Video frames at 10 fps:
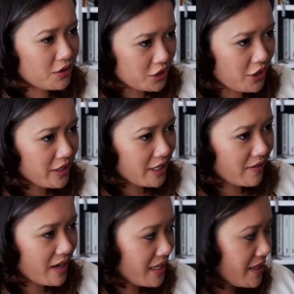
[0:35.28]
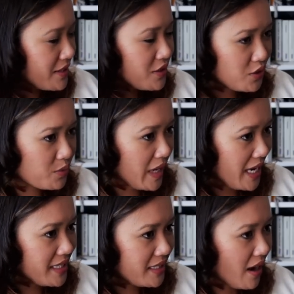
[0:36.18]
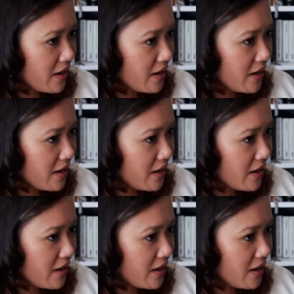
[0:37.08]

You're joking, right? Like that's super easy.